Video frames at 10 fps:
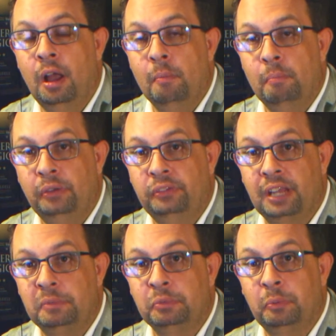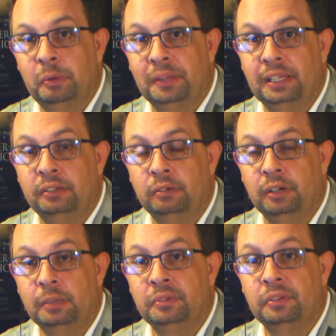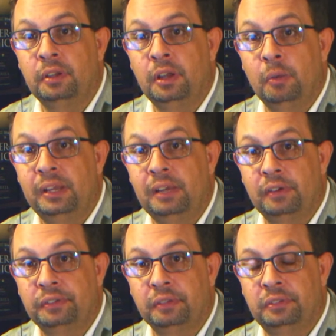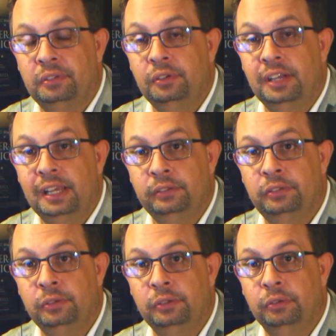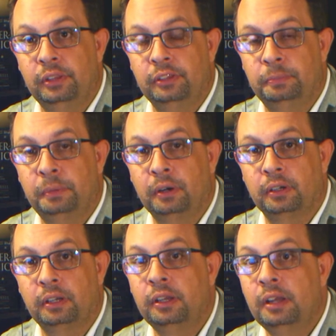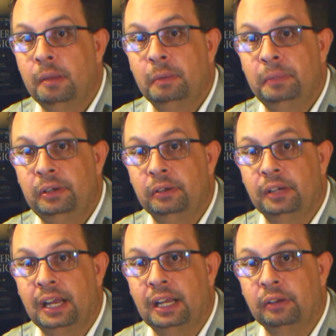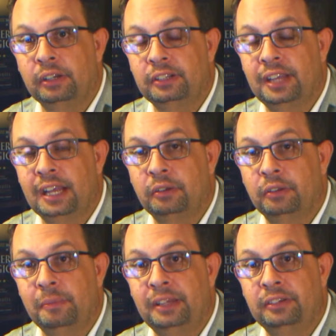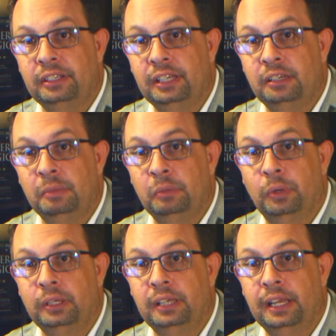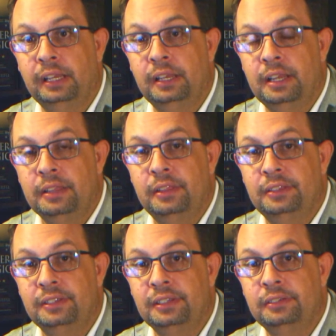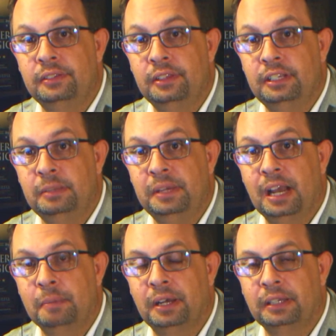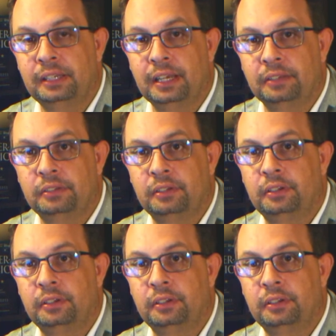Most times when we plan trips, we give ourselves 2 days to enjoy this park. But Peter and I are going to tackle the Magic Kingdom in one day. This is the DPI Podcast.